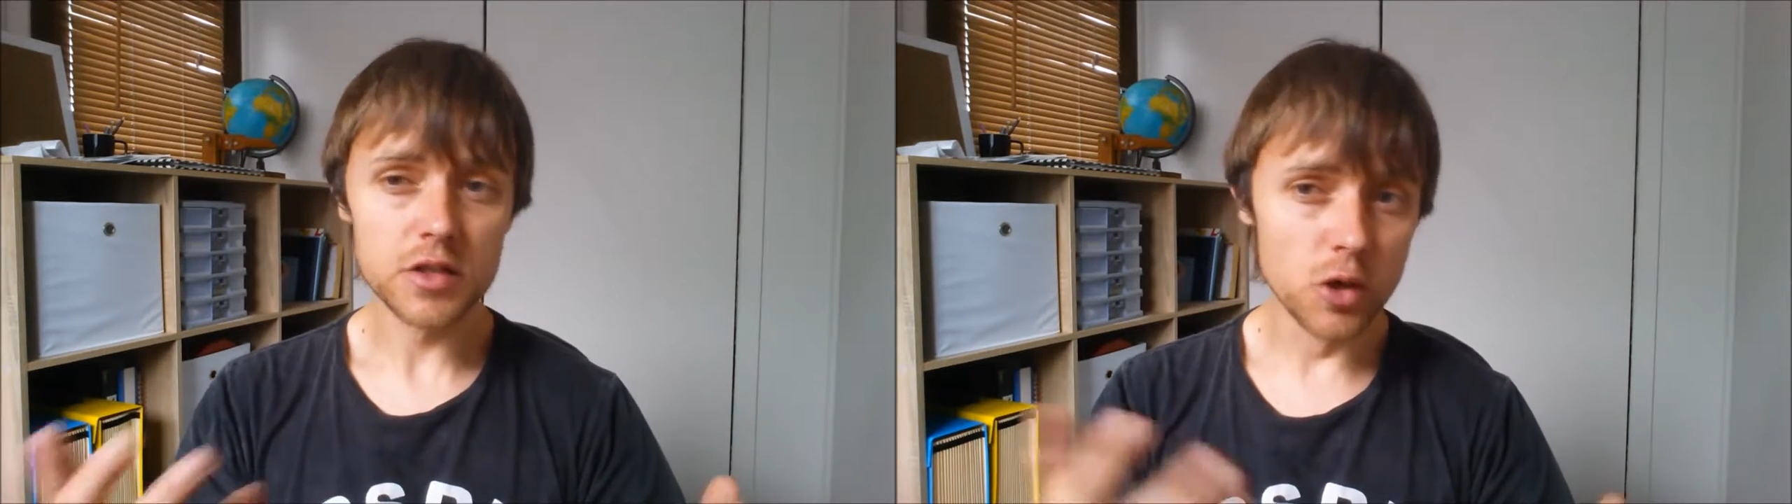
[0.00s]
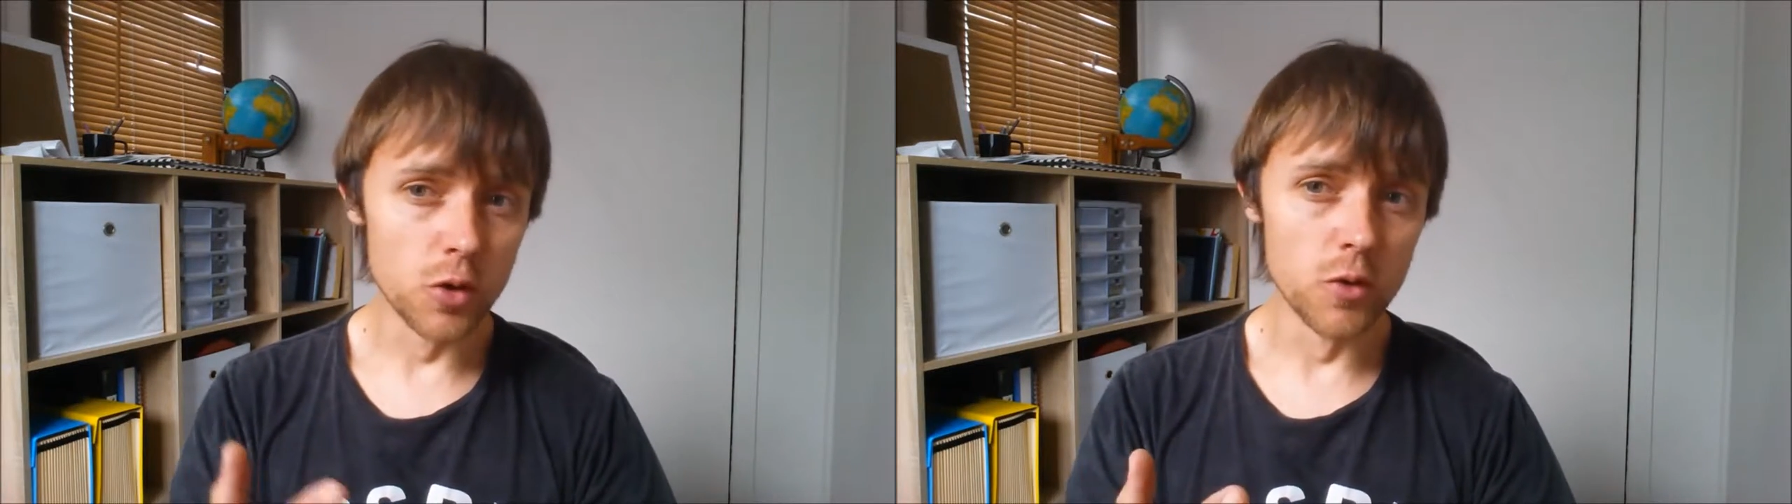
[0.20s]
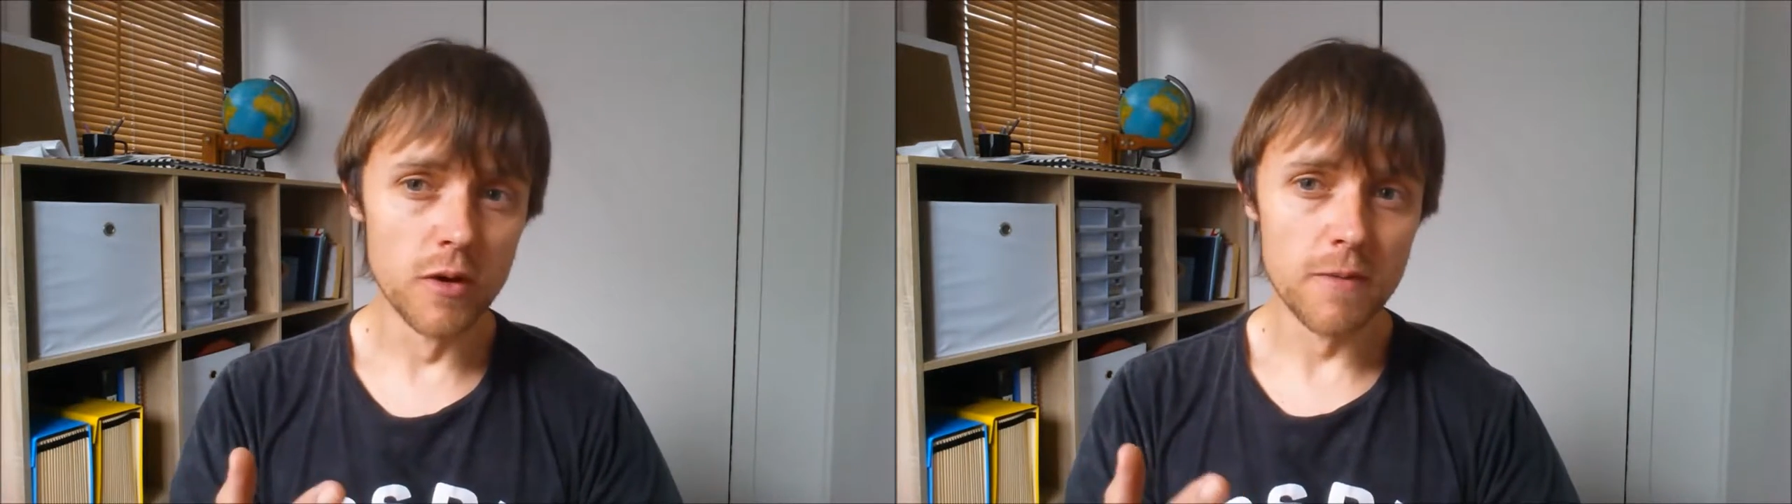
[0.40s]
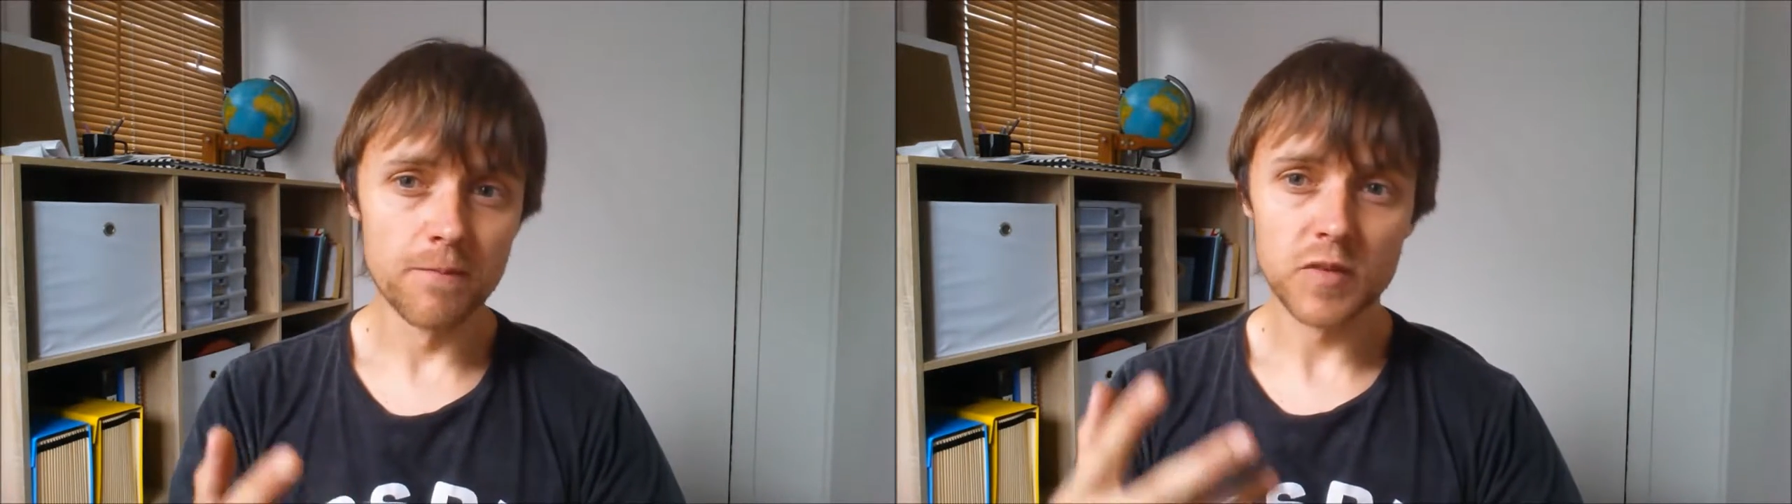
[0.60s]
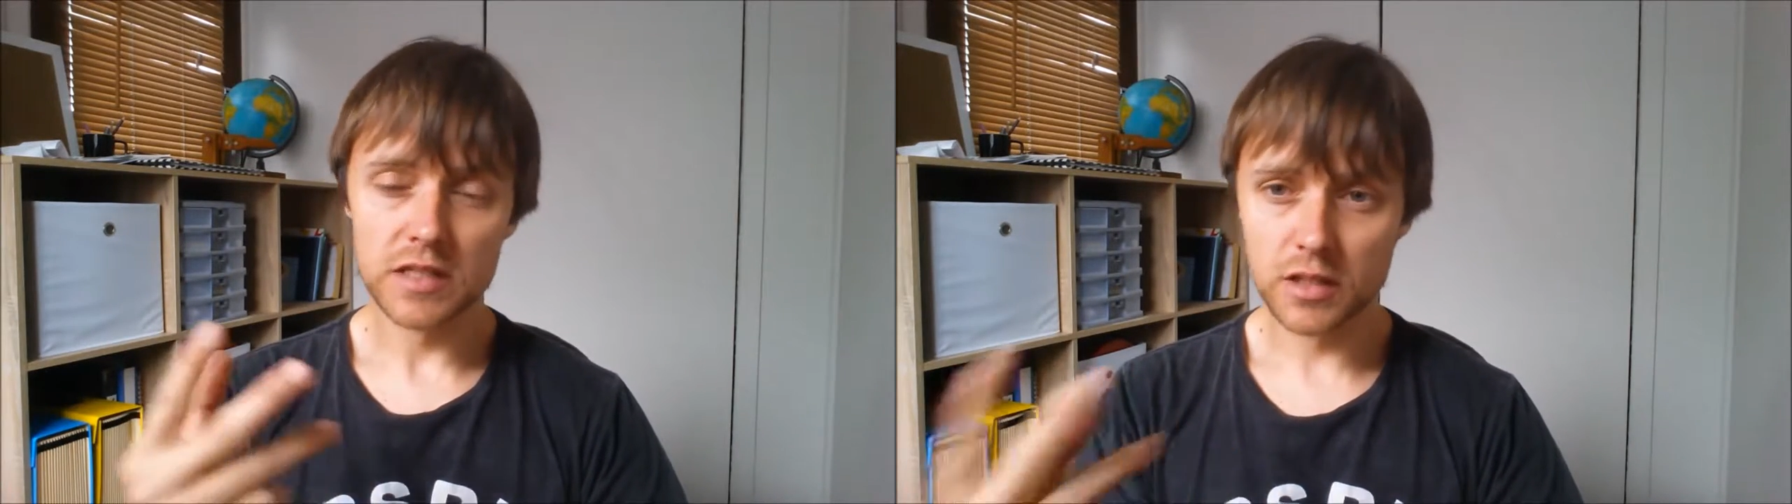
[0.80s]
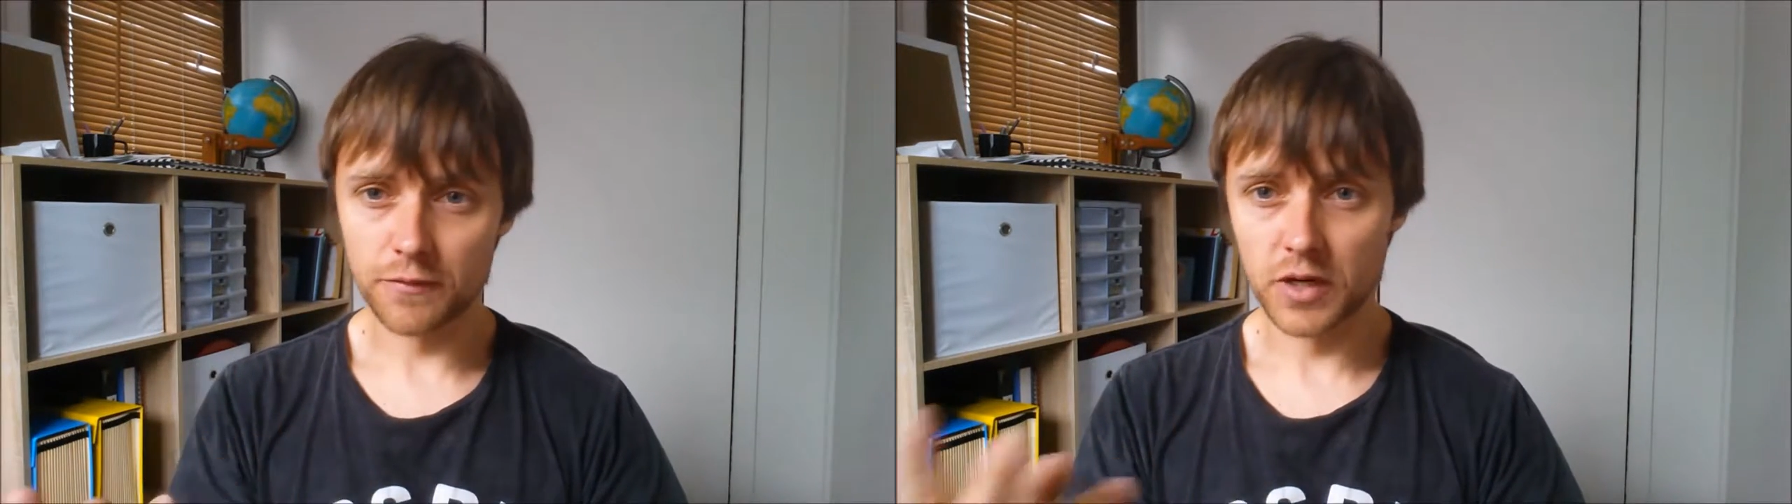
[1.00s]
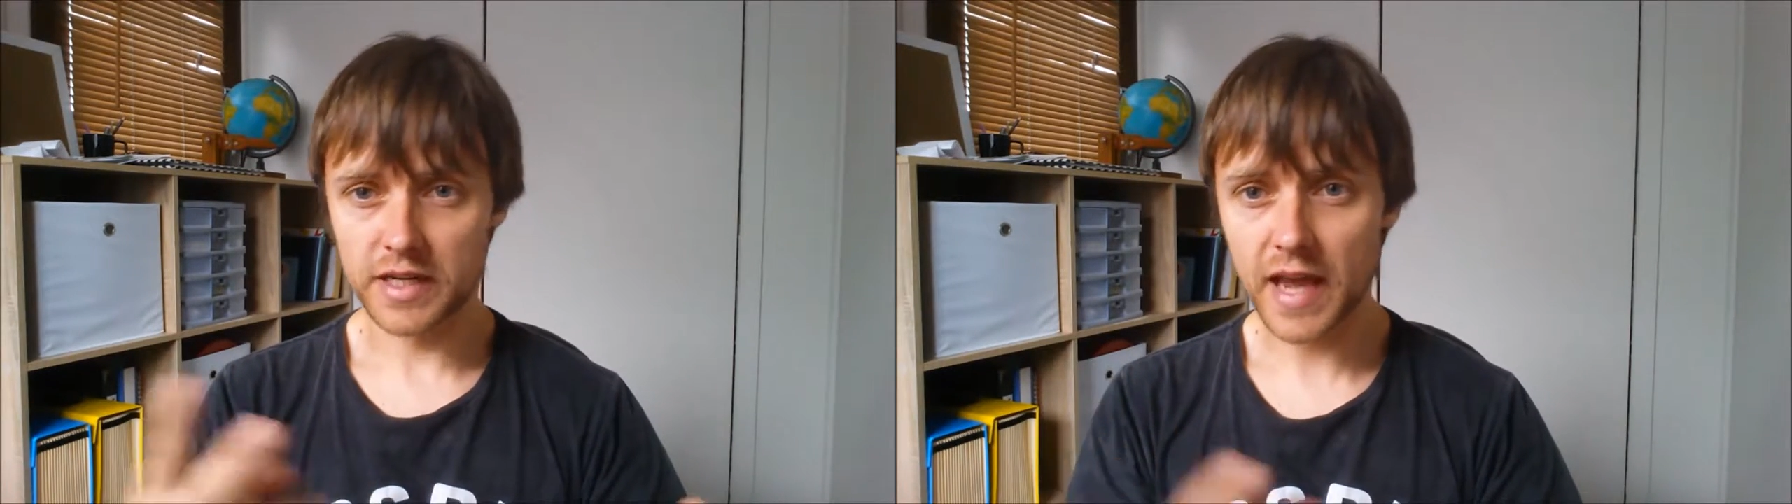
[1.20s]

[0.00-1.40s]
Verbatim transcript: two different